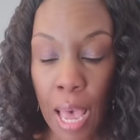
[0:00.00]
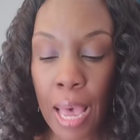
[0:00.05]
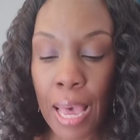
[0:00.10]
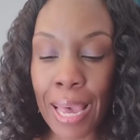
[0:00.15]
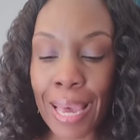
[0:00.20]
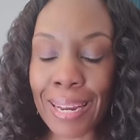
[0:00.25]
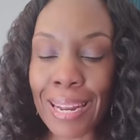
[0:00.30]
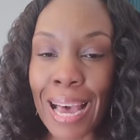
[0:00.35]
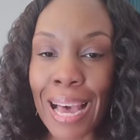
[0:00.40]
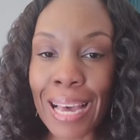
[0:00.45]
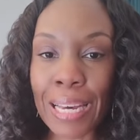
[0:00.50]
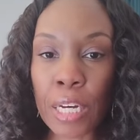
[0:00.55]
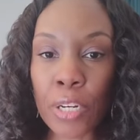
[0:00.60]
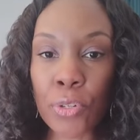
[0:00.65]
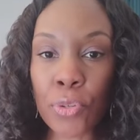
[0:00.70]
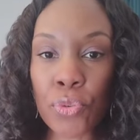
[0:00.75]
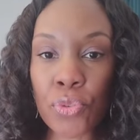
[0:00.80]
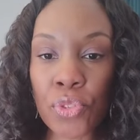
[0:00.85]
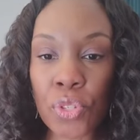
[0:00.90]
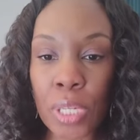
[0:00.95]
And I
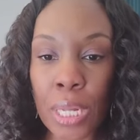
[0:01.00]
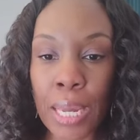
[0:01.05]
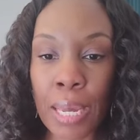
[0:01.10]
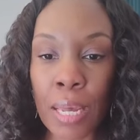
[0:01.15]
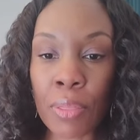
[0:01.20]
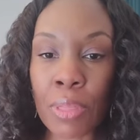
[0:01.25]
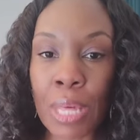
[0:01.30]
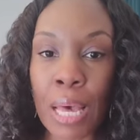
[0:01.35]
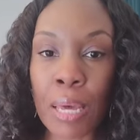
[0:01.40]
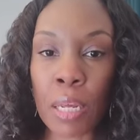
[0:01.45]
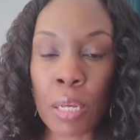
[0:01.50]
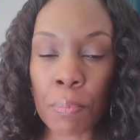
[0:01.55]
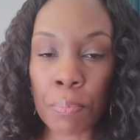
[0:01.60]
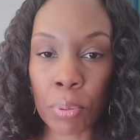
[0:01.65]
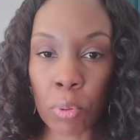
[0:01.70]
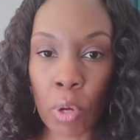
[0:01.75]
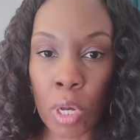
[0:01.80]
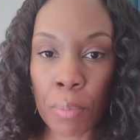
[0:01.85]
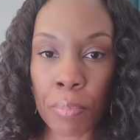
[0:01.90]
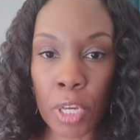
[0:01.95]
understand that
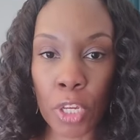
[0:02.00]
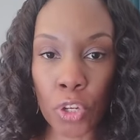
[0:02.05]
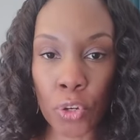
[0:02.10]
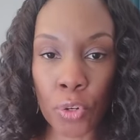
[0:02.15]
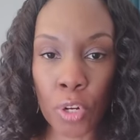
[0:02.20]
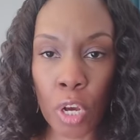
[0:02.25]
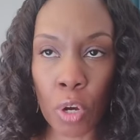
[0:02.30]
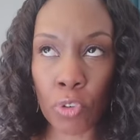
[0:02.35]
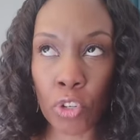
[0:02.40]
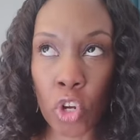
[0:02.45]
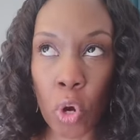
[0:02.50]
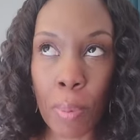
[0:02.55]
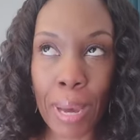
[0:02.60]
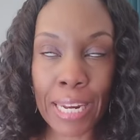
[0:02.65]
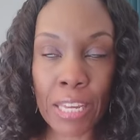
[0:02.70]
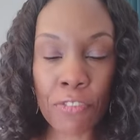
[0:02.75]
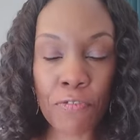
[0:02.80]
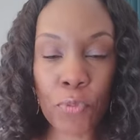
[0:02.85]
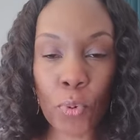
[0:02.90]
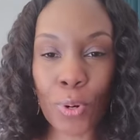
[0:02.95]
employment, you know,
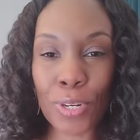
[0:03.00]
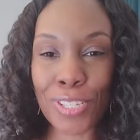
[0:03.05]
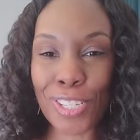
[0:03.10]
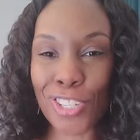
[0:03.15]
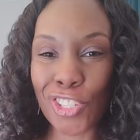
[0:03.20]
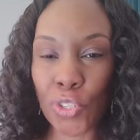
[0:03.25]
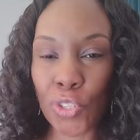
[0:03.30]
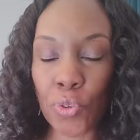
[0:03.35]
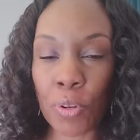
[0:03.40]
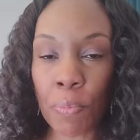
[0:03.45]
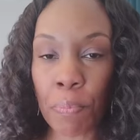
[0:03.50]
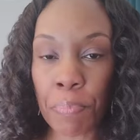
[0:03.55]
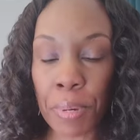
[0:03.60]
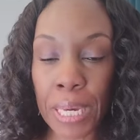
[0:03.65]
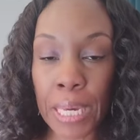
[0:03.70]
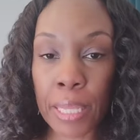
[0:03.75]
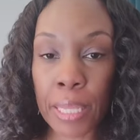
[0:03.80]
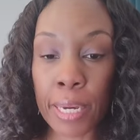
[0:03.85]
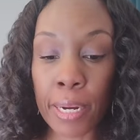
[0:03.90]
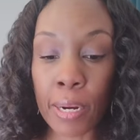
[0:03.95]
nobody forces you to
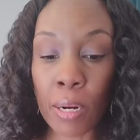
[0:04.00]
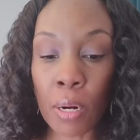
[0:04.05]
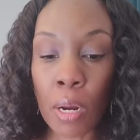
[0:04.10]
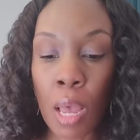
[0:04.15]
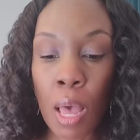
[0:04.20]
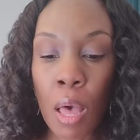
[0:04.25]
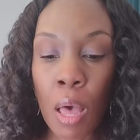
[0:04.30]
be there,